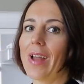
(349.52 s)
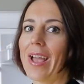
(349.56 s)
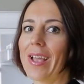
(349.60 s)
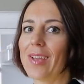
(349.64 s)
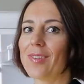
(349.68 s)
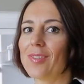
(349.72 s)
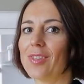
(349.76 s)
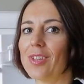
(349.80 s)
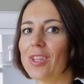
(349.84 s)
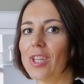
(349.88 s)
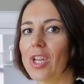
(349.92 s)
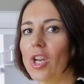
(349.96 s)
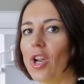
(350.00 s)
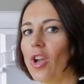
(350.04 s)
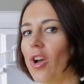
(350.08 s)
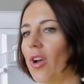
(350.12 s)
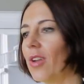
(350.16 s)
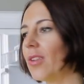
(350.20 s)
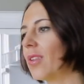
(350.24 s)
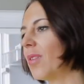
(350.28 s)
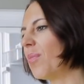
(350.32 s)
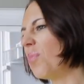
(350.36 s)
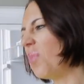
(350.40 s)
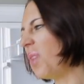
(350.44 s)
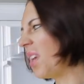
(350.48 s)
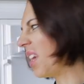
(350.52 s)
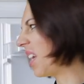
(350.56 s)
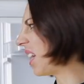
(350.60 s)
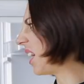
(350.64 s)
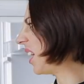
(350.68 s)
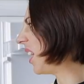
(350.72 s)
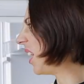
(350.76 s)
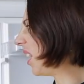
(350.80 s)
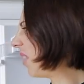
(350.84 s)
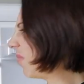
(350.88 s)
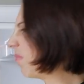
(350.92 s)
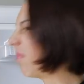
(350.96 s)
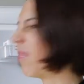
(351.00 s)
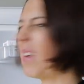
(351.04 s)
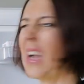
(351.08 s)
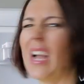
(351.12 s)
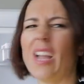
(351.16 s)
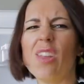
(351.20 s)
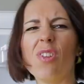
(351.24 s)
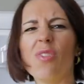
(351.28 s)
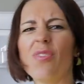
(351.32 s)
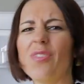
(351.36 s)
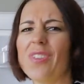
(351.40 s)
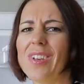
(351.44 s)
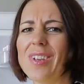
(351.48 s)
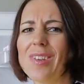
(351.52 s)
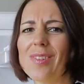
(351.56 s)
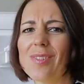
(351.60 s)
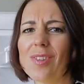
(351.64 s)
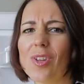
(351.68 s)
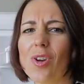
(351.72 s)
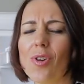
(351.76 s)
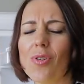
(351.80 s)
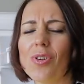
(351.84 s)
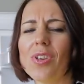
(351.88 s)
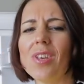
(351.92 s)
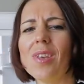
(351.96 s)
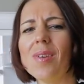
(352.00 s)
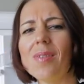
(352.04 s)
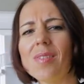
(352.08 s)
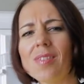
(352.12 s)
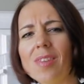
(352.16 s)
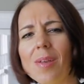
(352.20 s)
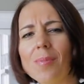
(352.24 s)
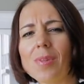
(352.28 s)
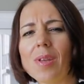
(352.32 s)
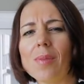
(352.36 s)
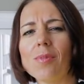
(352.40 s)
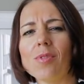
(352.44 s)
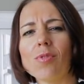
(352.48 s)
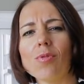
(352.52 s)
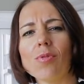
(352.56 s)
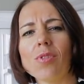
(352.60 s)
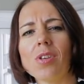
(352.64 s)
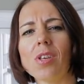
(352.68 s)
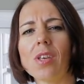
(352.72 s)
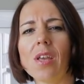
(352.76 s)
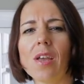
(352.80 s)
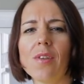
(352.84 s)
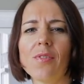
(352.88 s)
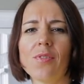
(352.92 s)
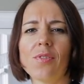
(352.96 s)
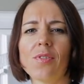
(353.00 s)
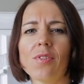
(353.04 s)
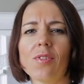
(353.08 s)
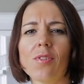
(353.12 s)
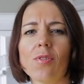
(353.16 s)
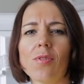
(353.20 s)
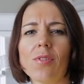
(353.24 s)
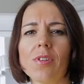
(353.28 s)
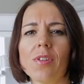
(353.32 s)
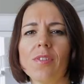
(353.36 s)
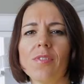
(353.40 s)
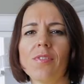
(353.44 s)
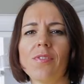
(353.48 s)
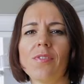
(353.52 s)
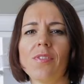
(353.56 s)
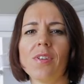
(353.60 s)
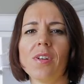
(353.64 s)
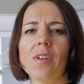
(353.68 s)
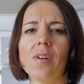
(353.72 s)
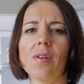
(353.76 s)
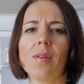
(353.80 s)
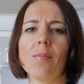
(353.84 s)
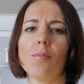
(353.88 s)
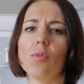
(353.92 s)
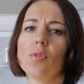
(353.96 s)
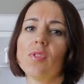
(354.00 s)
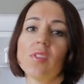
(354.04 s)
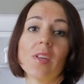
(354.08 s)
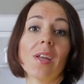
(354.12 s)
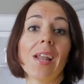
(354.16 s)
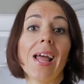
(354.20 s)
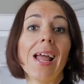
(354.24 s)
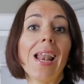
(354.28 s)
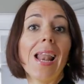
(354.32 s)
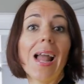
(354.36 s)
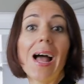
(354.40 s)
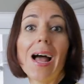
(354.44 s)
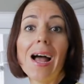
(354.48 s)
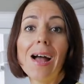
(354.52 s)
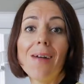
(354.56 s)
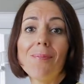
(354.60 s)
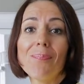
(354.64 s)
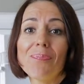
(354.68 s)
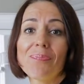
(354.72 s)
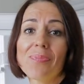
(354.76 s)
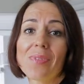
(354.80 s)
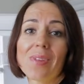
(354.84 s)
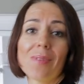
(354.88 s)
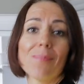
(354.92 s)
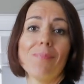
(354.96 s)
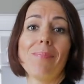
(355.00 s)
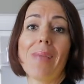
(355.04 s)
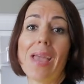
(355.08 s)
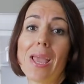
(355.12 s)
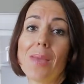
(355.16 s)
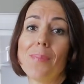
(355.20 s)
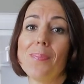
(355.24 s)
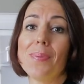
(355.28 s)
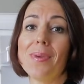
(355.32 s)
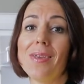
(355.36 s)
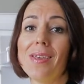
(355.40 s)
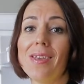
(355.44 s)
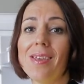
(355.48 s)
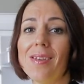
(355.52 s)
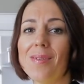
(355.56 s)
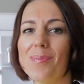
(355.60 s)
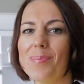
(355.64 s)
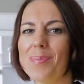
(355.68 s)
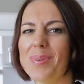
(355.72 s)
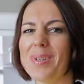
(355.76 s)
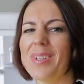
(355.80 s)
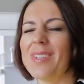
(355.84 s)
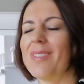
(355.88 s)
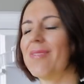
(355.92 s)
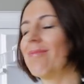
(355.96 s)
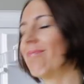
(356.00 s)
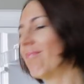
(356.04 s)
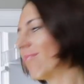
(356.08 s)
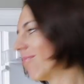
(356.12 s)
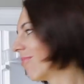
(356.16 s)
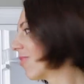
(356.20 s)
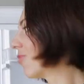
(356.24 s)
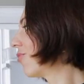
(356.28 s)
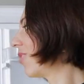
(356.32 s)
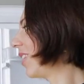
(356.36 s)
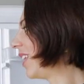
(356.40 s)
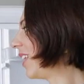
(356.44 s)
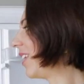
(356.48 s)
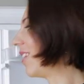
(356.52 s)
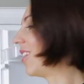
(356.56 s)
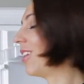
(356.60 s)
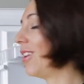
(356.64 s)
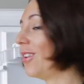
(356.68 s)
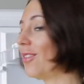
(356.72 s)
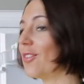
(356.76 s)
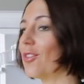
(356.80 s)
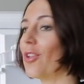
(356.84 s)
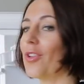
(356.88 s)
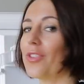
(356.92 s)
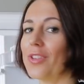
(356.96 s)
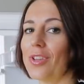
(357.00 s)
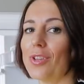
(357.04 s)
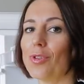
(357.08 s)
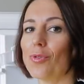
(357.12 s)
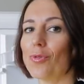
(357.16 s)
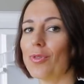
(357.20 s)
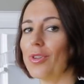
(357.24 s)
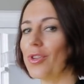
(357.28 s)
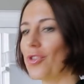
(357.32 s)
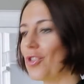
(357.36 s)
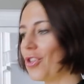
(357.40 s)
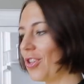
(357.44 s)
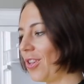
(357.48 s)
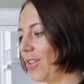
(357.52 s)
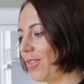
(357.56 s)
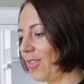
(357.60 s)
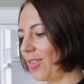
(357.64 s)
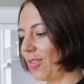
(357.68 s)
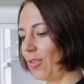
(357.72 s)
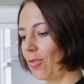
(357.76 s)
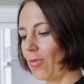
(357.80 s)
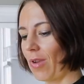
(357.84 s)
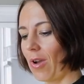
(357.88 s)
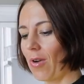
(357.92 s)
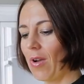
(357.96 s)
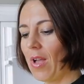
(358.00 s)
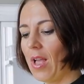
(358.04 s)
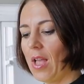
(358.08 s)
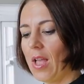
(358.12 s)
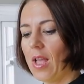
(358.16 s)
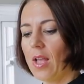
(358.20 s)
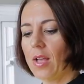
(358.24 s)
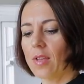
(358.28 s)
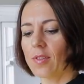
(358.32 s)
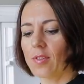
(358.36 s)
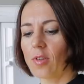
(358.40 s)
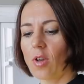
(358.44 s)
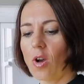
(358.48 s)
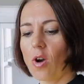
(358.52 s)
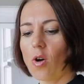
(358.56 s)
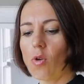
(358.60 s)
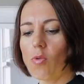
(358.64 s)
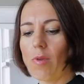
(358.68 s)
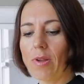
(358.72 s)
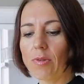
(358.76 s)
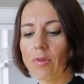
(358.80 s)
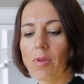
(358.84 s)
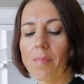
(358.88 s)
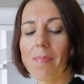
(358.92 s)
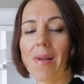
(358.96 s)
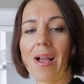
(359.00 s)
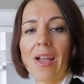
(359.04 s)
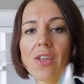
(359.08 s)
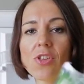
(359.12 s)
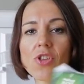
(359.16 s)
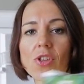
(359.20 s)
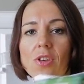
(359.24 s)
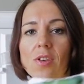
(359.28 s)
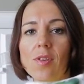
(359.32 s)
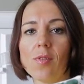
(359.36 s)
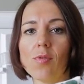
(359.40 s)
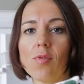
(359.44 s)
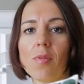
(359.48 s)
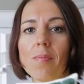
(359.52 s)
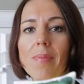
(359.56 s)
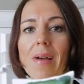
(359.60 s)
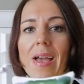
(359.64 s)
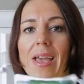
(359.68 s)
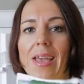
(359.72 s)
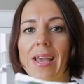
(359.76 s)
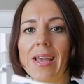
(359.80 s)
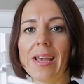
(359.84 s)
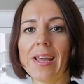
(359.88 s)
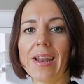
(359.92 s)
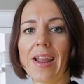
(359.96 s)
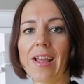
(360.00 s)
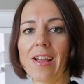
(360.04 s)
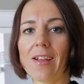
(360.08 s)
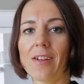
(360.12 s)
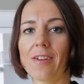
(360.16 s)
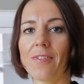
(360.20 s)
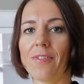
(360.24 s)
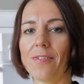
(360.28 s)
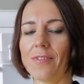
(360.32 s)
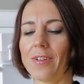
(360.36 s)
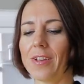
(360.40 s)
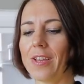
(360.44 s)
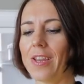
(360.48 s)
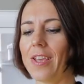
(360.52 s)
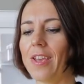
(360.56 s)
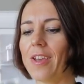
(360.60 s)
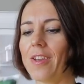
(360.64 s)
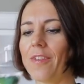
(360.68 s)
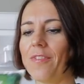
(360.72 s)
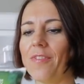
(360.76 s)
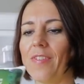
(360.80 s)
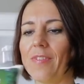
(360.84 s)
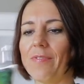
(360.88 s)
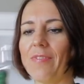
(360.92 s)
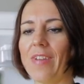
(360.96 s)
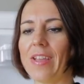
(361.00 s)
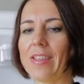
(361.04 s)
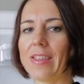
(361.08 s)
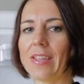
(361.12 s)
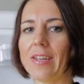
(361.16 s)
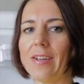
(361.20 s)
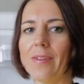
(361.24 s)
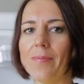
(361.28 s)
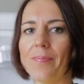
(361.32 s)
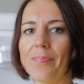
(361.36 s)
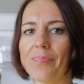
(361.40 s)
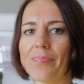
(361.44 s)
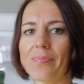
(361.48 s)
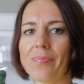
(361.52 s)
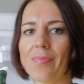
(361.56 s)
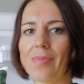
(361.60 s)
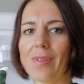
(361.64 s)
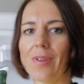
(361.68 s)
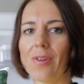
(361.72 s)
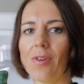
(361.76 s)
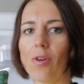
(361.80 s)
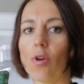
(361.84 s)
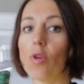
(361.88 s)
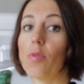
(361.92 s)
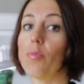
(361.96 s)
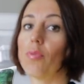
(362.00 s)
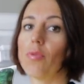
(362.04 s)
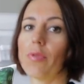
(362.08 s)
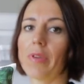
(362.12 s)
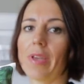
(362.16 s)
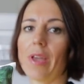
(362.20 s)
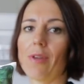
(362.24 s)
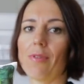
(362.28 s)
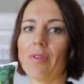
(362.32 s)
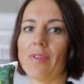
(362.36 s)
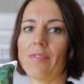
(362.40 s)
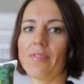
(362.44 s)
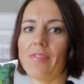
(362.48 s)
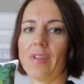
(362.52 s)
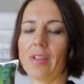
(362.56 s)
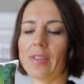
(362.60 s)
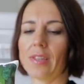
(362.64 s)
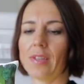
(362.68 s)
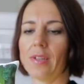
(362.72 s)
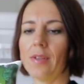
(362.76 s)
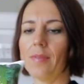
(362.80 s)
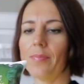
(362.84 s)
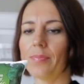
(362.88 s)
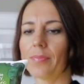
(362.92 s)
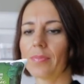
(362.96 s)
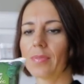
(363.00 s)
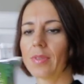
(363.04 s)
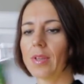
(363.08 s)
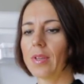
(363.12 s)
likes it a lot. Mika, I don't think so. He sometimes would have sort of uh, mozzarella, maybe, but really he's not into the cheese as well. So when we buy cheese, we buy Greek, Greek feta or Bulgarian feta.